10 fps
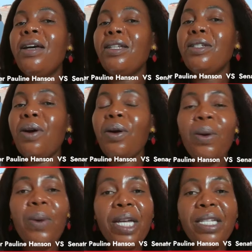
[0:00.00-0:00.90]
it's not
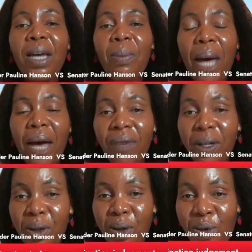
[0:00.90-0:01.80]
always a
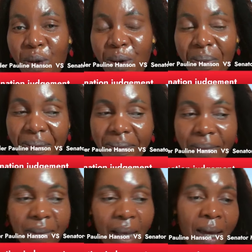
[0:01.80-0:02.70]
perfect union,
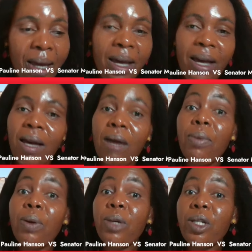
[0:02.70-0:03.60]

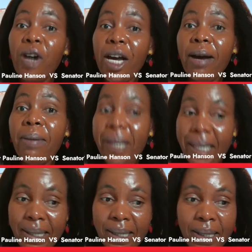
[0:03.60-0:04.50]
but we try our
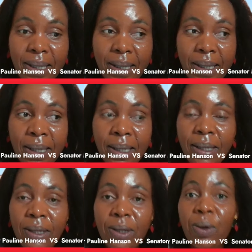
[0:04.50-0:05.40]
best
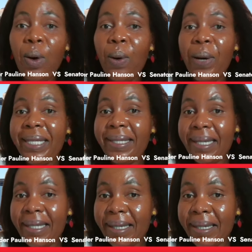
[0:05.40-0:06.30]
to
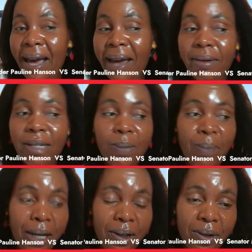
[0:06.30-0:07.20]
coexist and
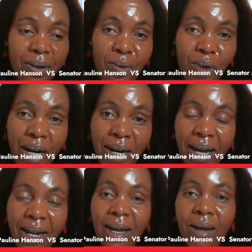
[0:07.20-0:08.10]
respect one
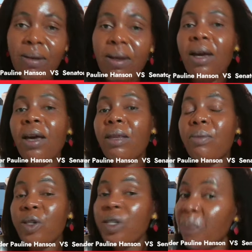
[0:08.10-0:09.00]
another.
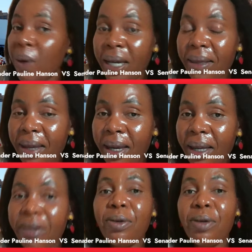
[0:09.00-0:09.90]
The most important
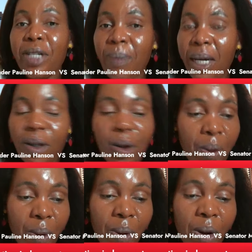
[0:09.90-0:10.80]
thing is to respect the
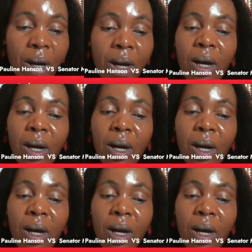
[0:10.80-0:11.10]
law.